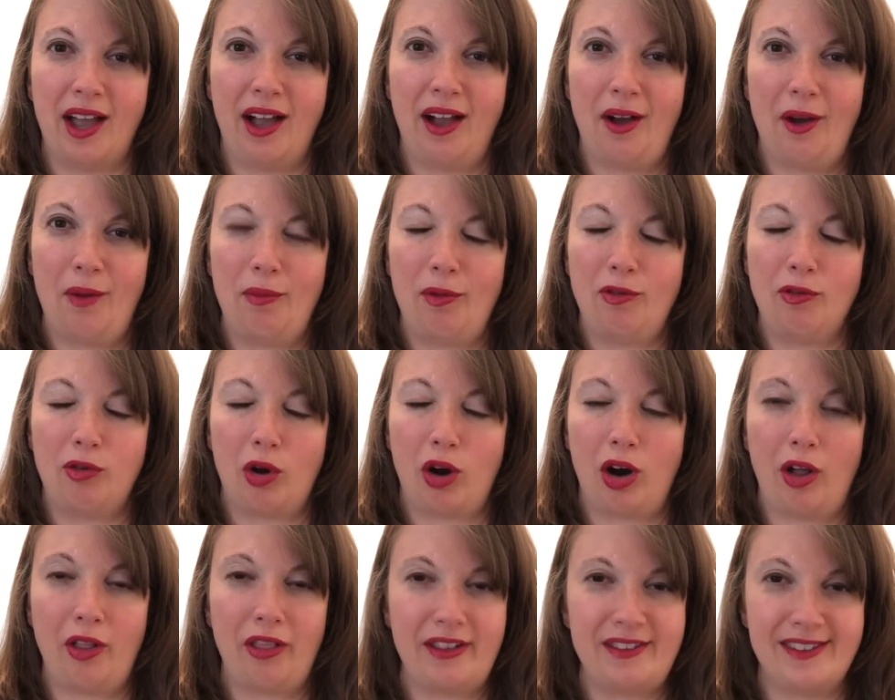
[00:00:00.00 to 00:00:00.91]
before
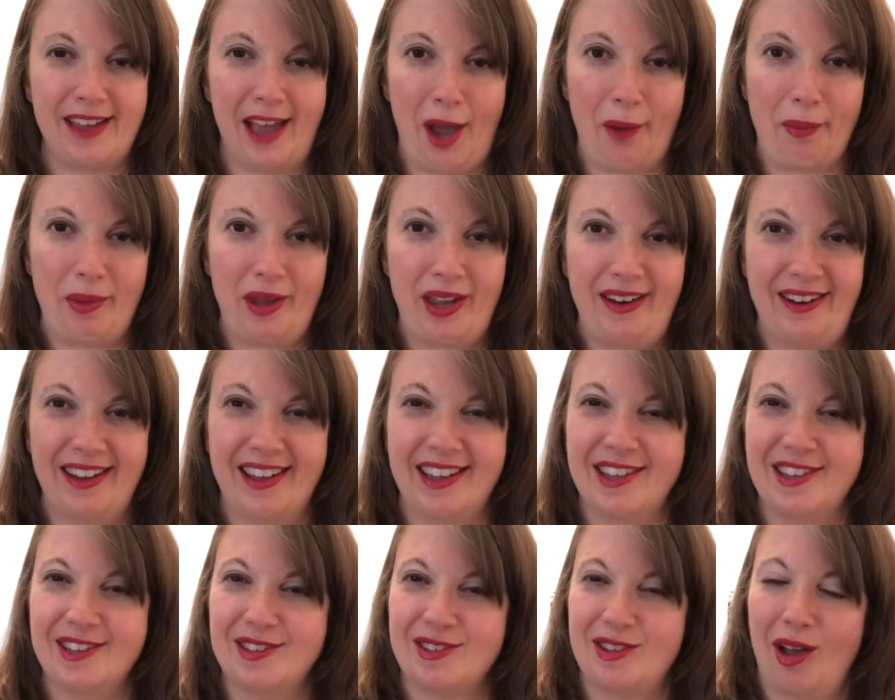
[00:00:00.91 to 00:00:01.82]
all this happened.
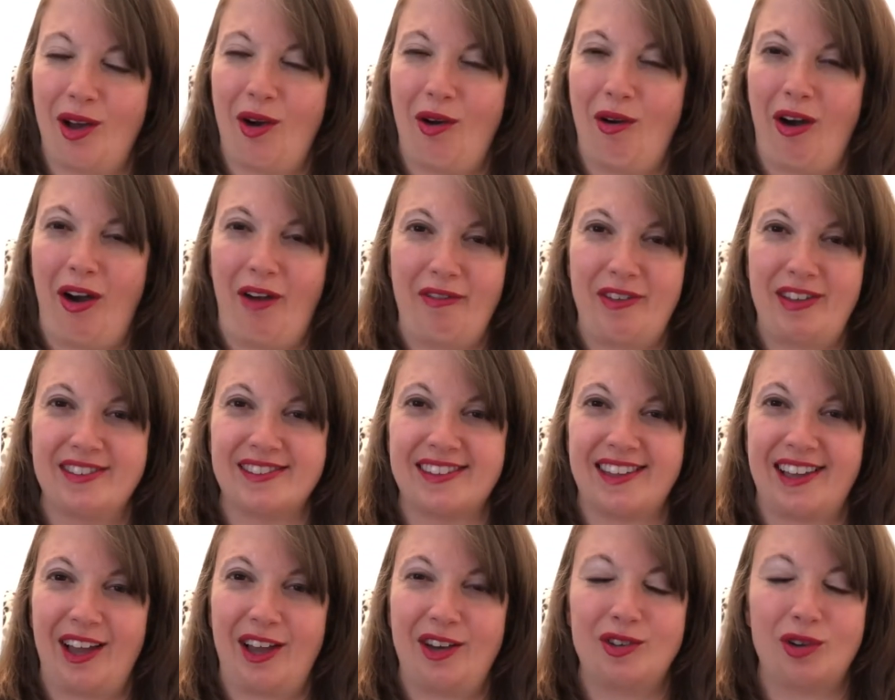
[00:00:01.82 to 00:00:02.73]
So
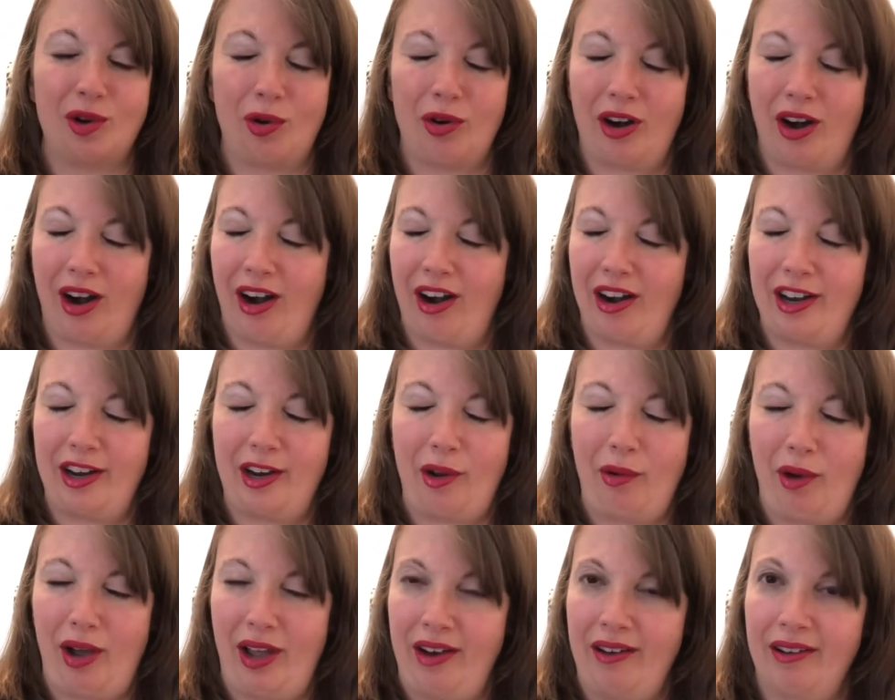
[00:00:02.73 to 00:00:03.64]
obviously I told her, you
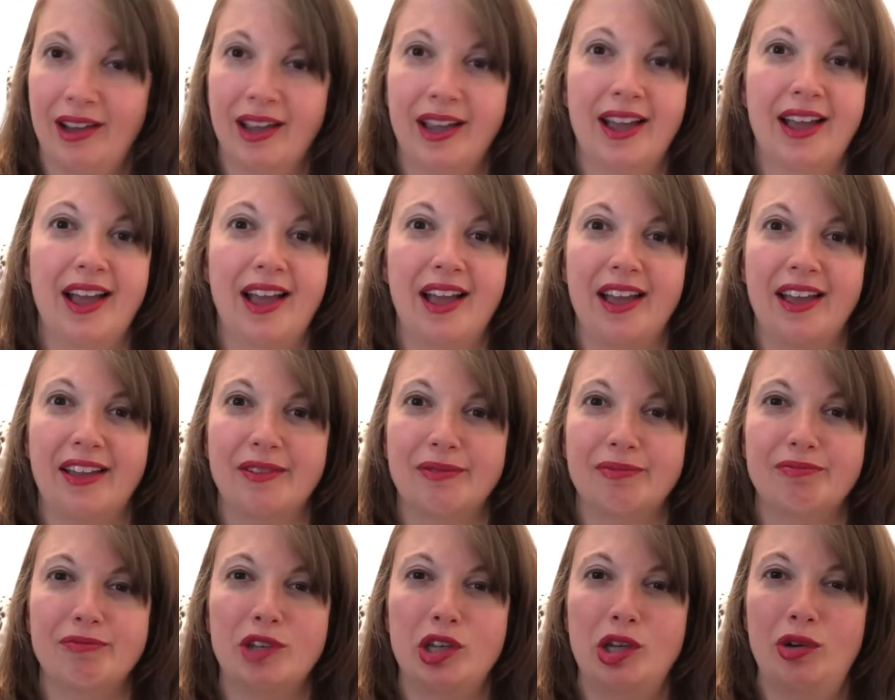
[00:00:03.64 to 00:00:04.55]
know what,
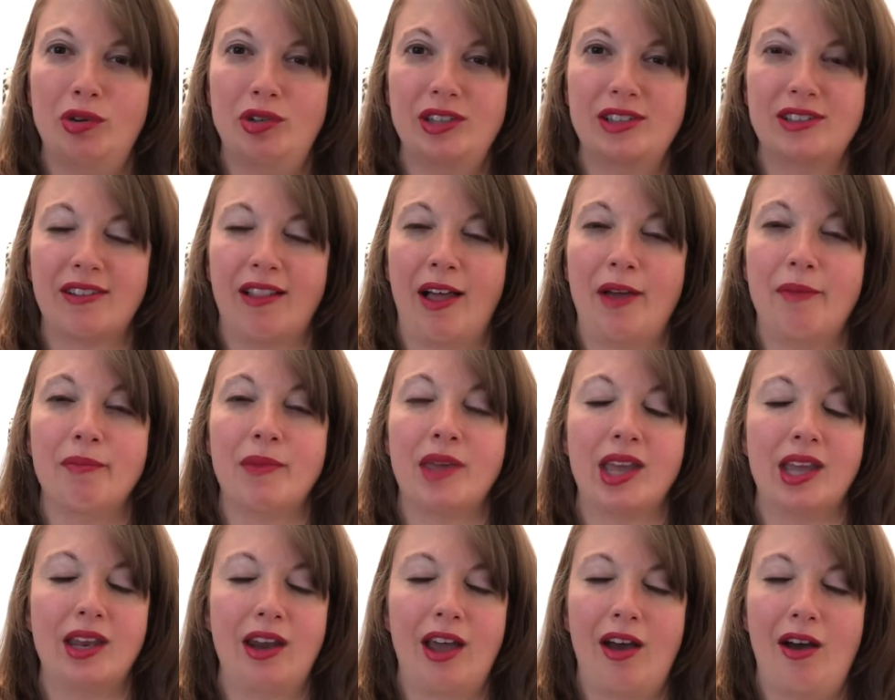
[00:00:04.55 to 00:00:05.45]
you just let
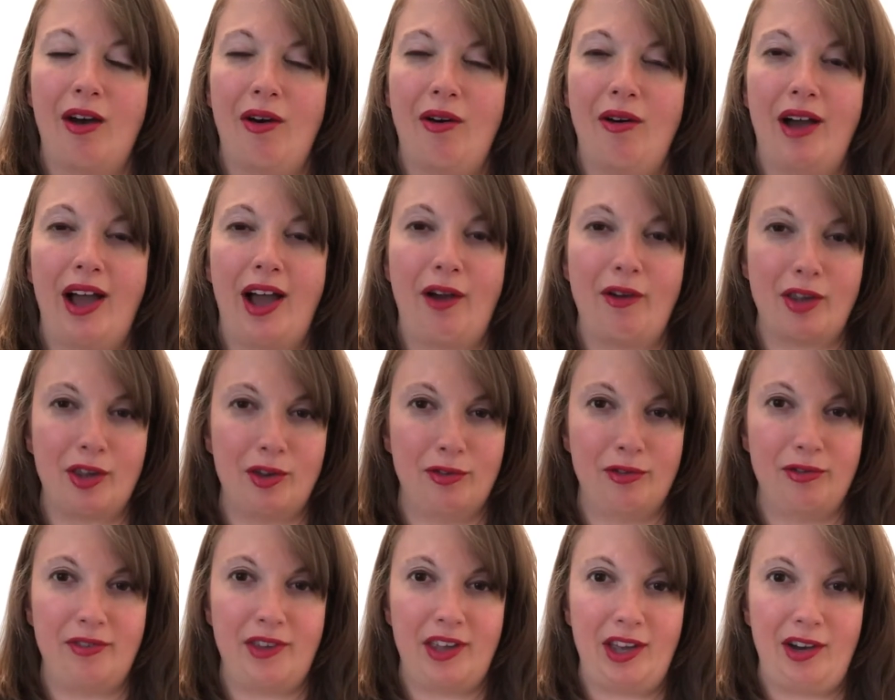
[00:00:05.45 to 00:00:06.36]
me know how you
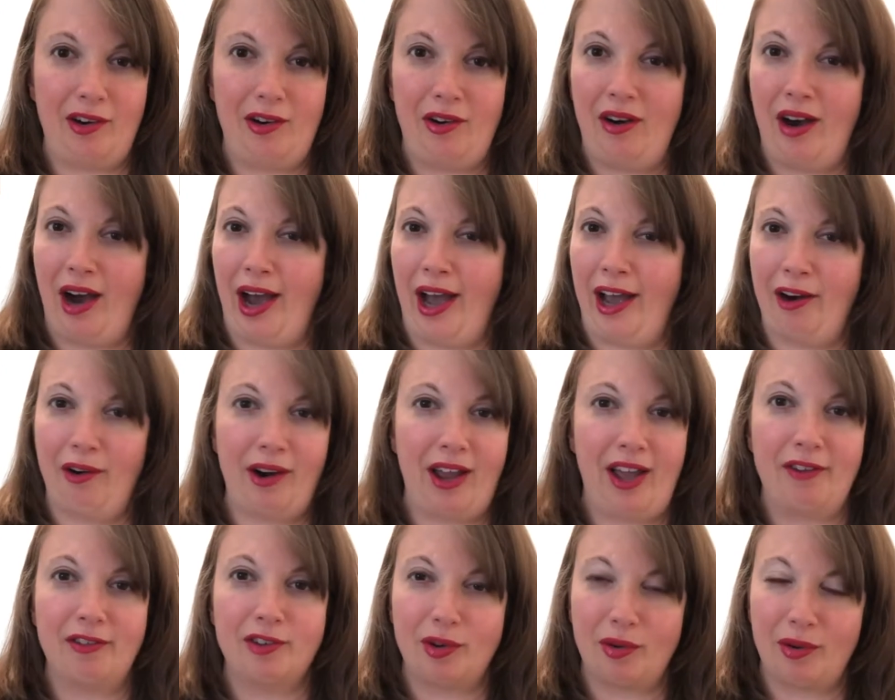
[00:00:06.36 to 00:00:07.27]
feel. I don't
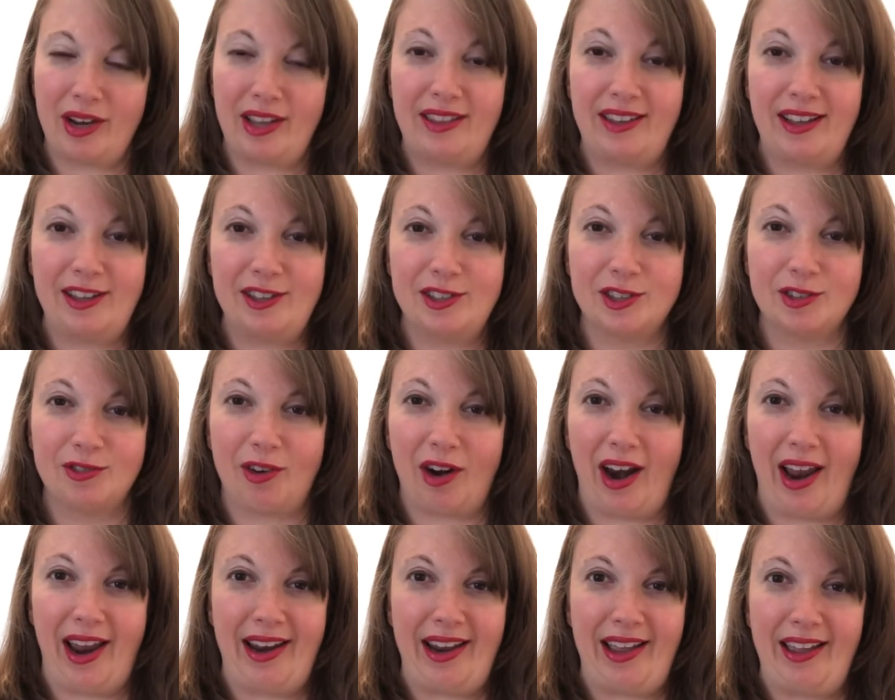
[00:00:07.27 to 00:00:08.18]
have to read this for
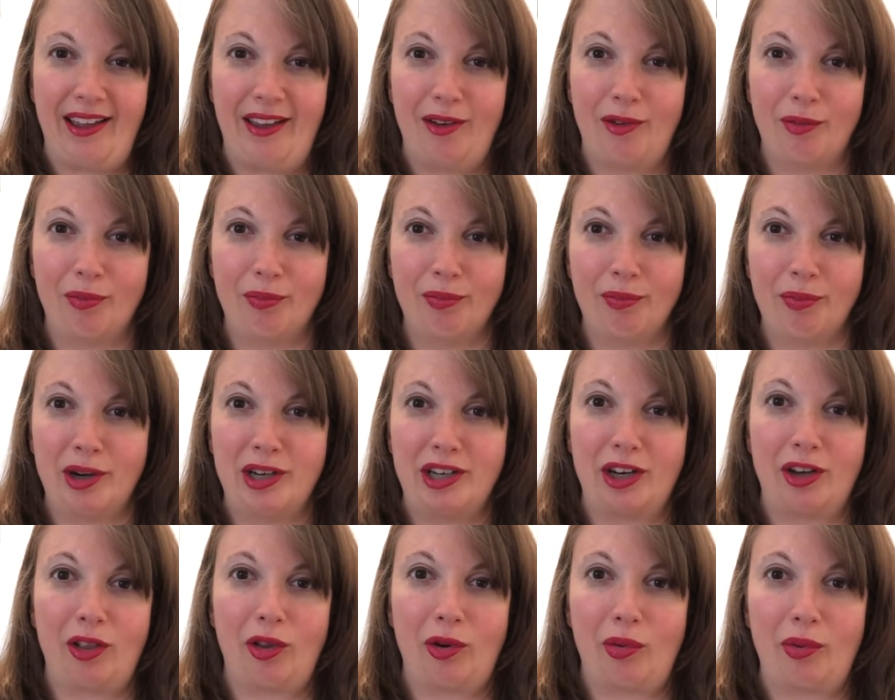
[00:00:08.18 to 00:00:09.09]
any
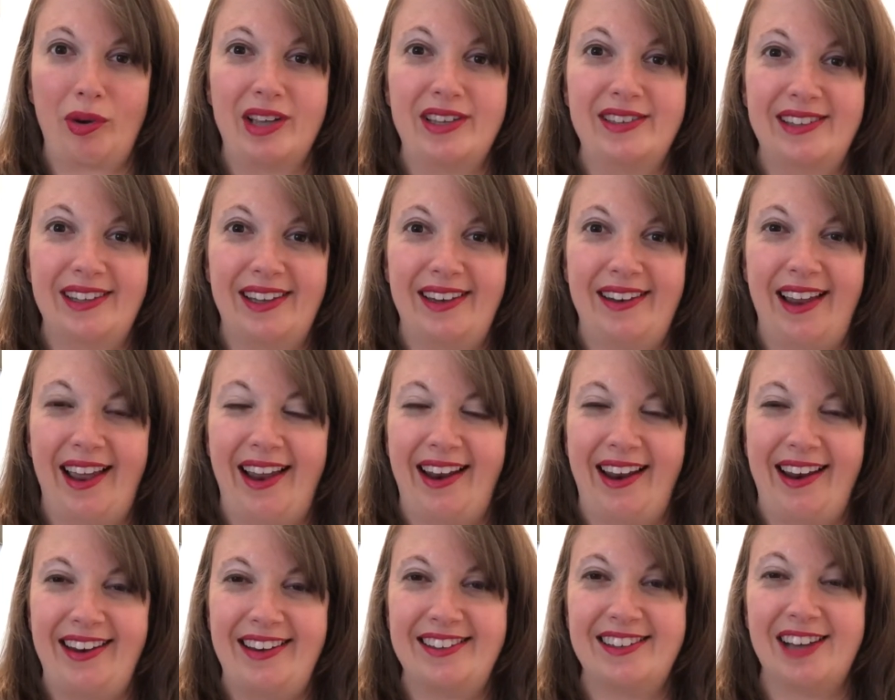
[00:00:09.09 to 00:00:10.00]
particular reason at
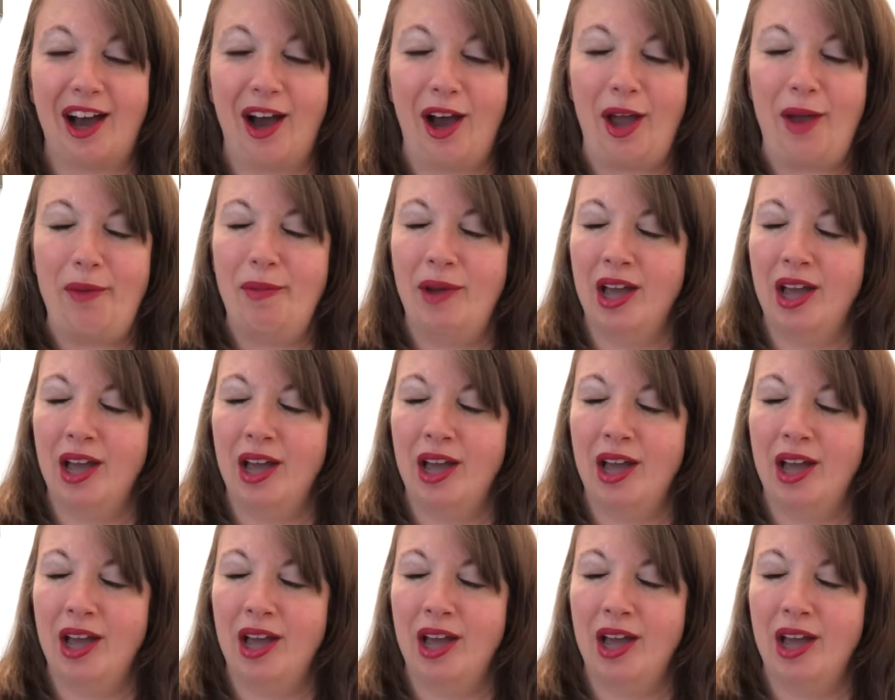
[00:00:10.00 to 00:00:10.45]
any time.